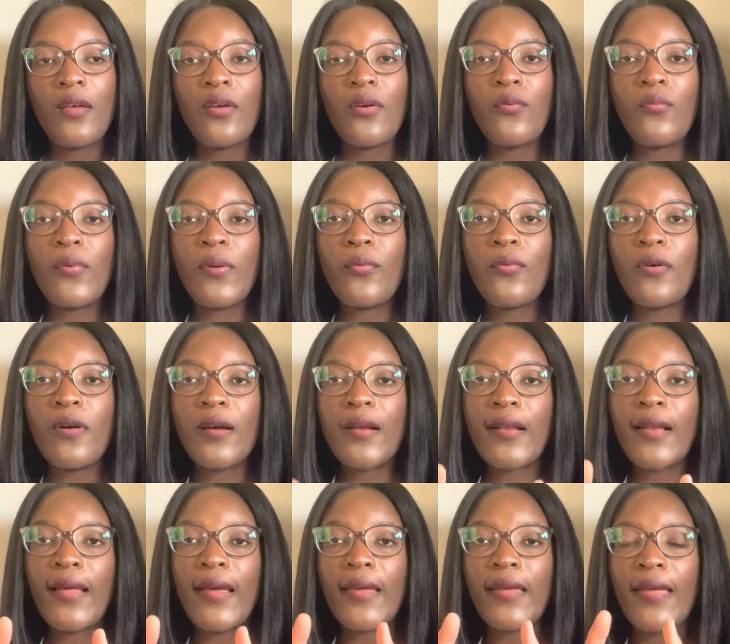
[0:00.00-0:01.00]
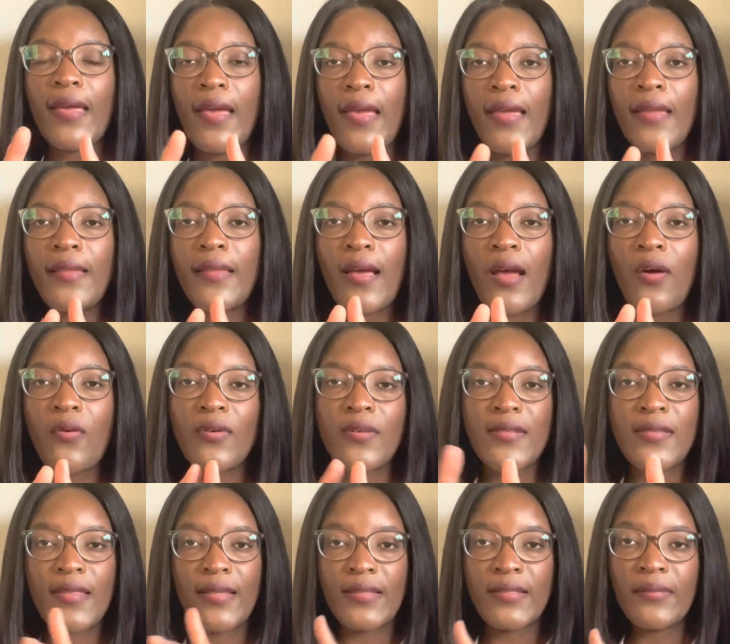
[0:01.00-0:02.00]
we work like 8 hours,
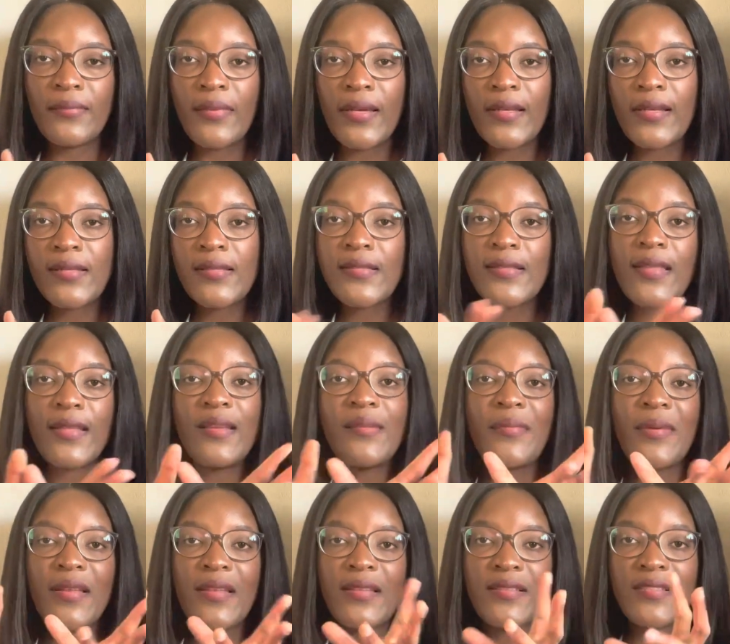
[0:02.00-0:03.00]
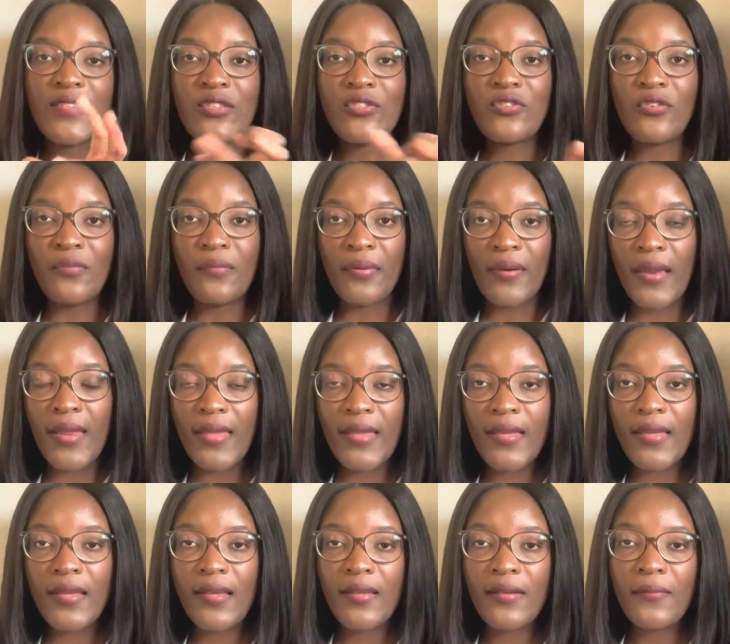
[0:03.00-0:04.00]
30 minutes. 30 minutes is your
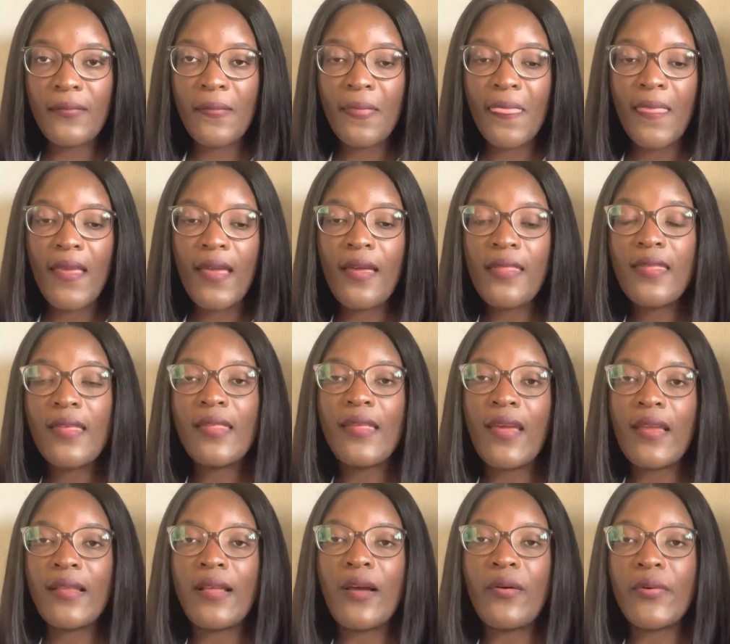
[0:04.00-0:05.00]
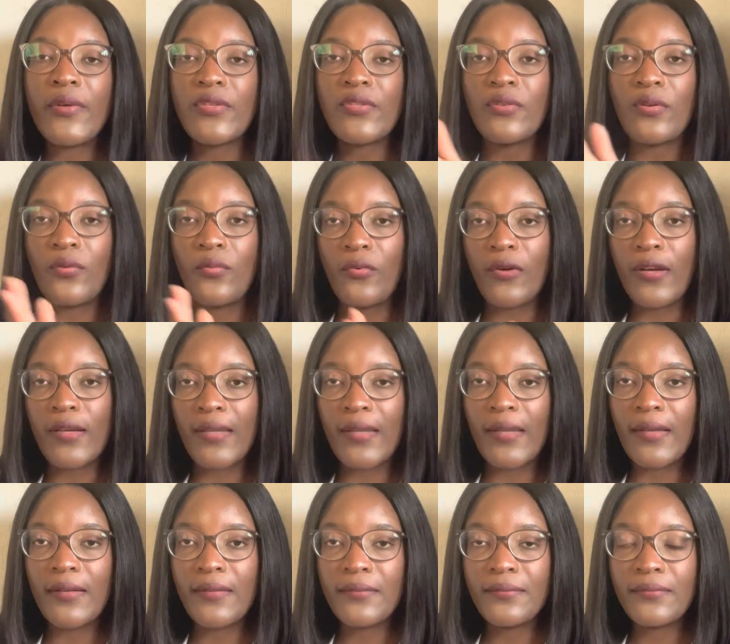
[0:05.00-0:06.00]
break, and then the 8 hours you're
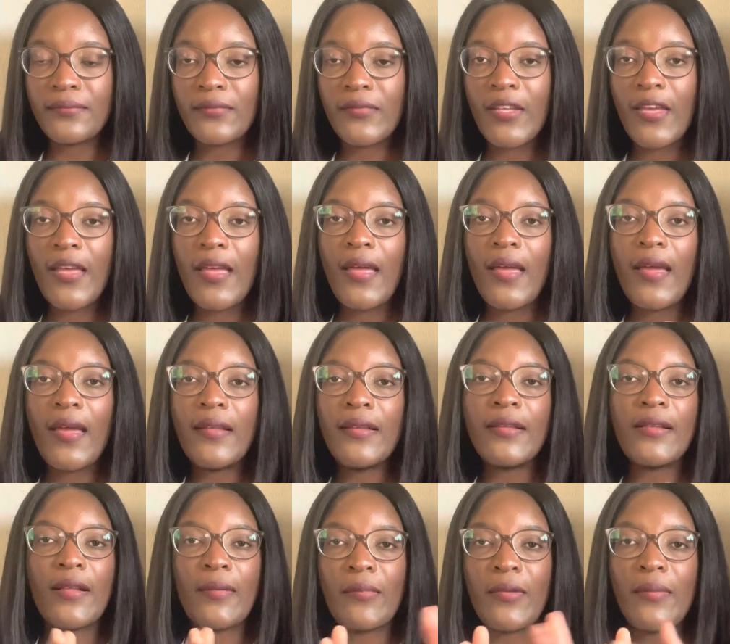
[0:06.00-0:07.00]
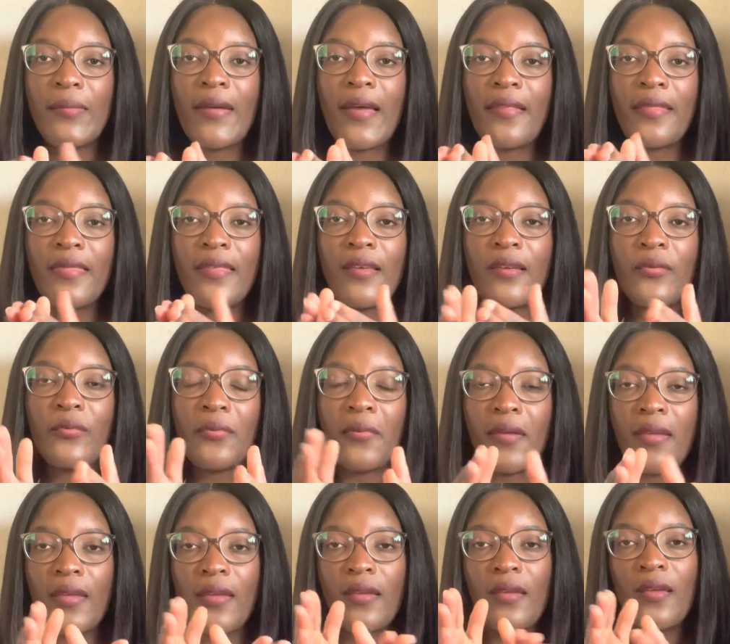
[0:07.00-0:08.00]
working. And in Namibia, I think
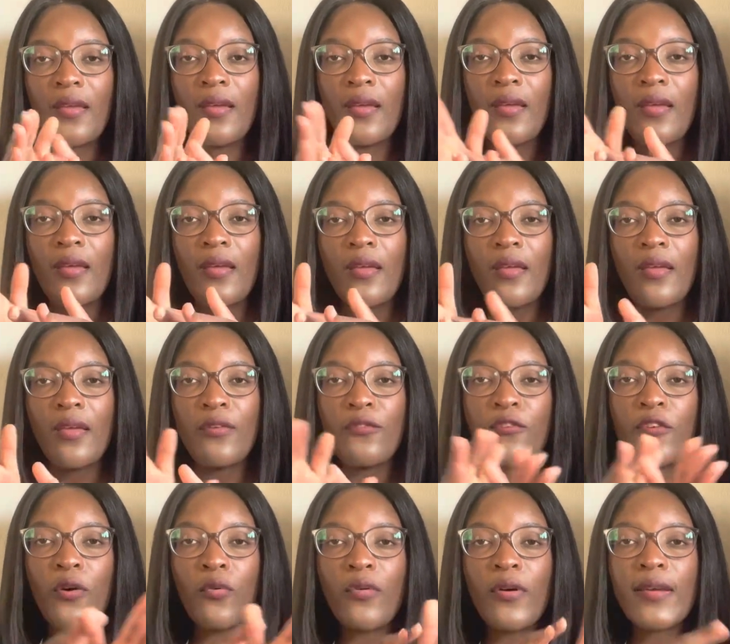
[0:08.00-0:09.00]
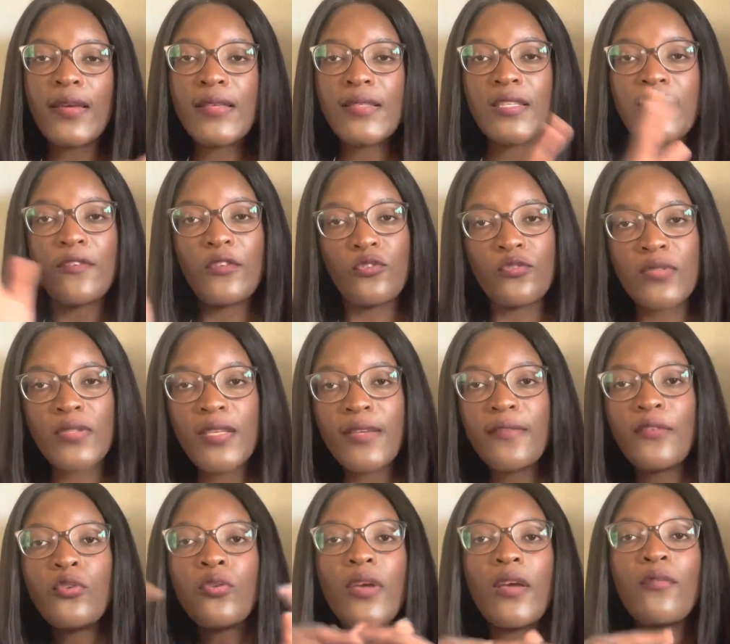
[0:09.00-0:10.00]
if you're working 7 to
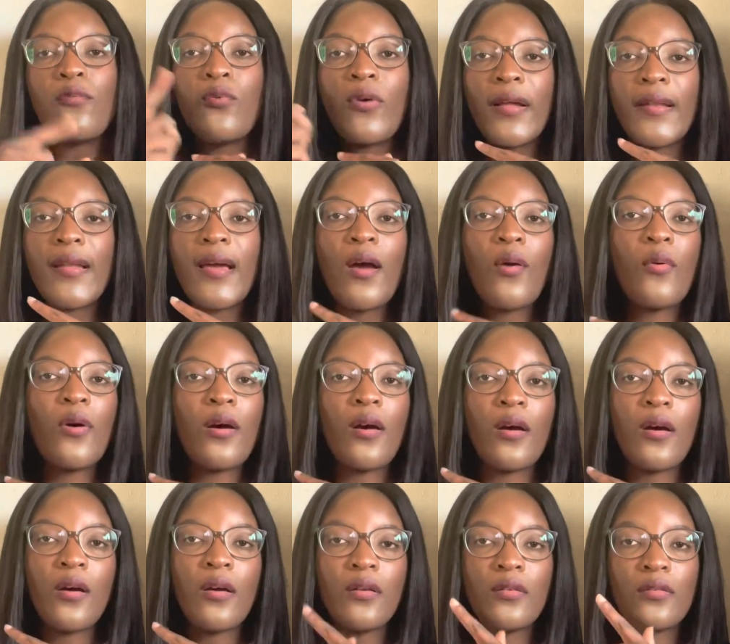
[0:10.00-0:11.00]
7, you have 1 hour